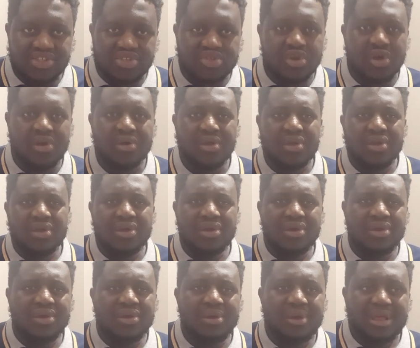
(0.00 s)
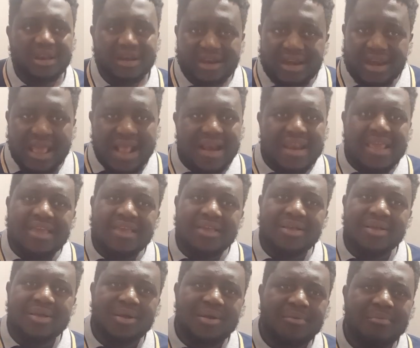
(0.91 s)
So Nelly
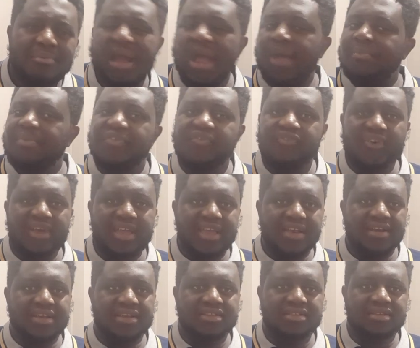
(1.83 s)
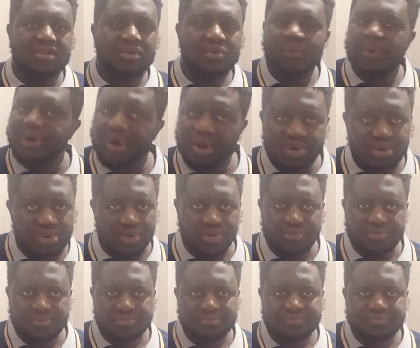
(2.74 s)
might be faking it, we don't know,